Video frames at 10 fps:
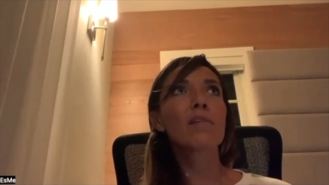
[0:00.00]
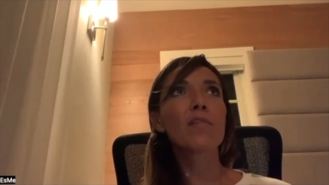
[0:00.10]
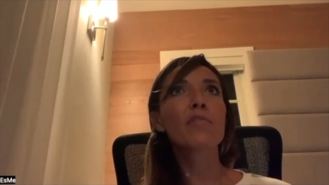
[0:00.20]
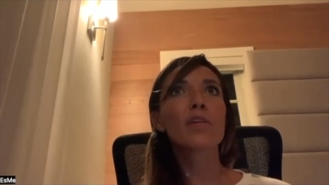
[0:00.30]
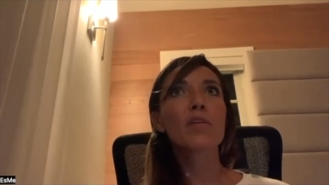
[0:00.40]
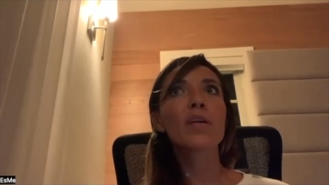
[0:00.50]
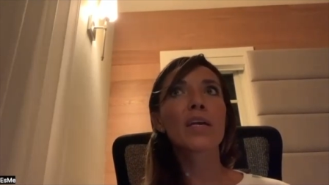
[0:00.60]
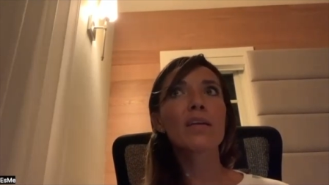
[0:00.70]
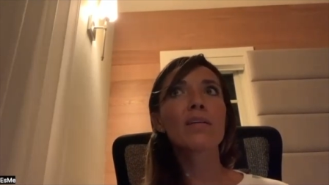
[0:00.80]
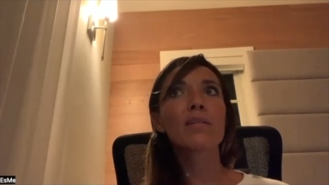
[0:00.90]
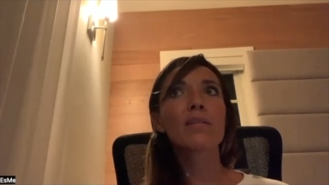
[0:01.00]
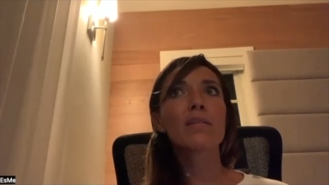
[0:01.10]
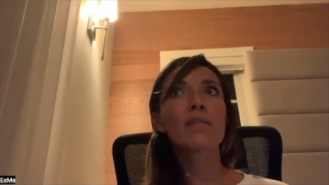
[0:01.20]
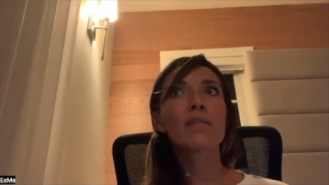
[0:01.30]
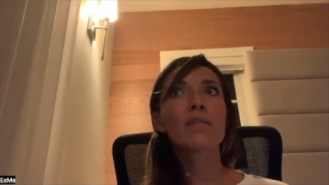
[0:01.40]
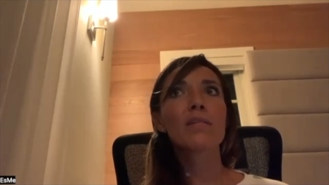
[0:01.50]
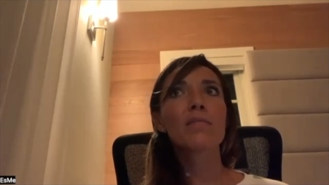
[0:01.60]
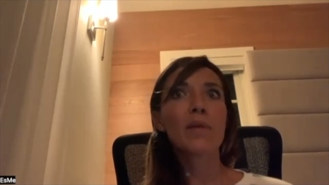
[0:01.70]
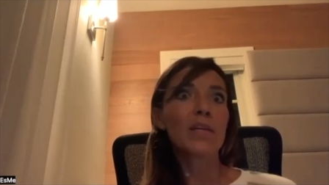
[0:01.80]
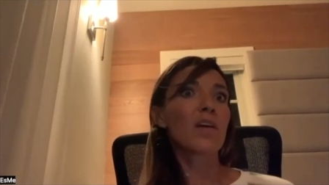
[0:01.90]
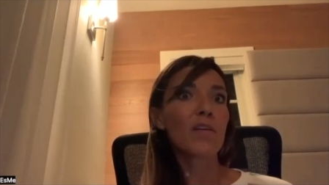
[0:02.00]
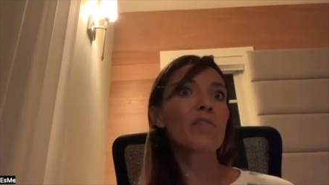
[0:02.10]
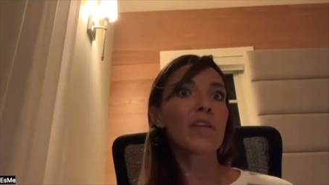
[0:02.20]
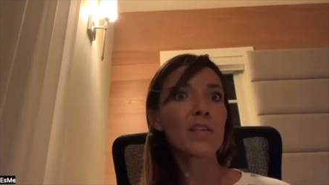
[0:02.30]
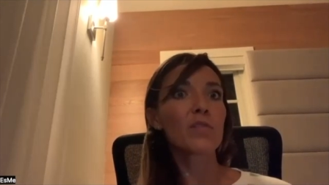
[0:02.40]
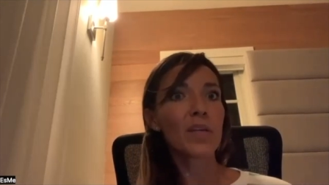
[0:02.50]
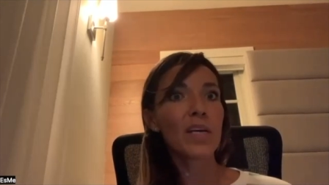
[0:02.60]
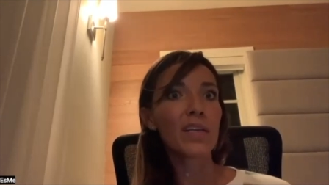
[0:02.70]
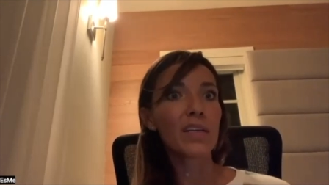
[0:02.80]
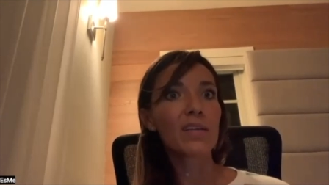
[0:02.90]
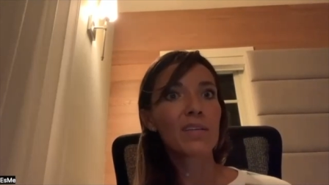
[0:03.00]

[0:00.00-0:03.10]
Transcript: I feel okay, but not feeling okay.